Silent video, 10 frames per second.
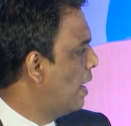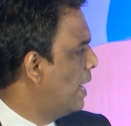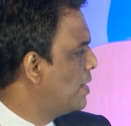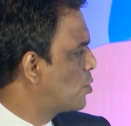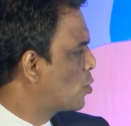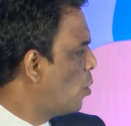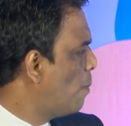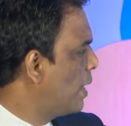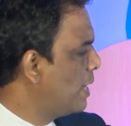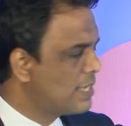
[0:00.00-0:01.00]
and so
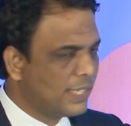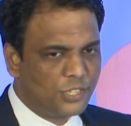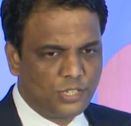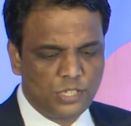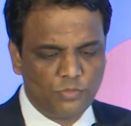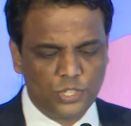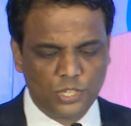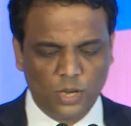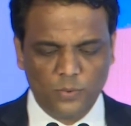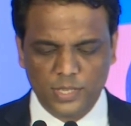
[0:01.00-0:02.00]
many sessions
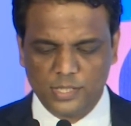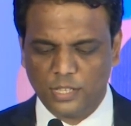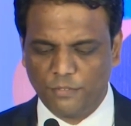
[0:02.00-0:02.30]
which covers the